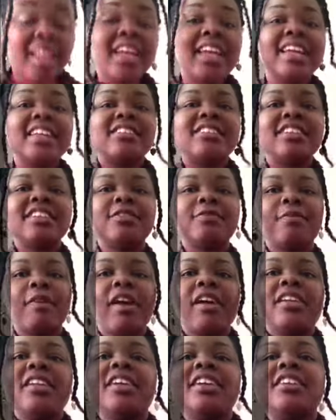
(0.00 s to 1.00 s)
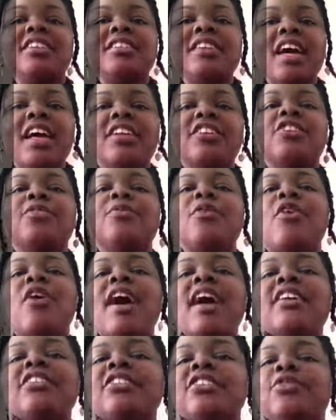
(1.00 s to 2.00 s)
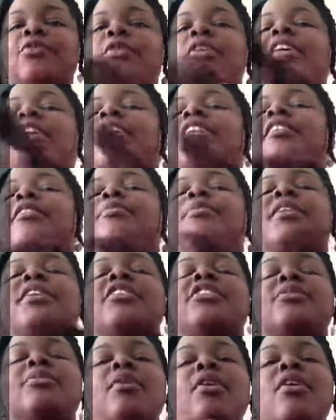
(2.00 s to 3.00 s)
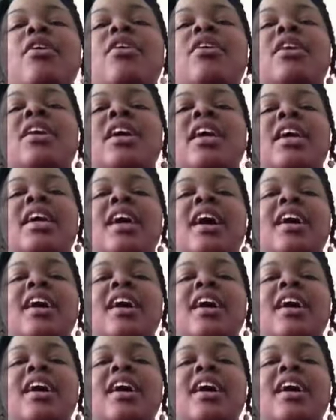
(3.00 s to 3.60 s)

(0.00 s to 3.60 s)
It's kind of small. I actually wanted it to be small.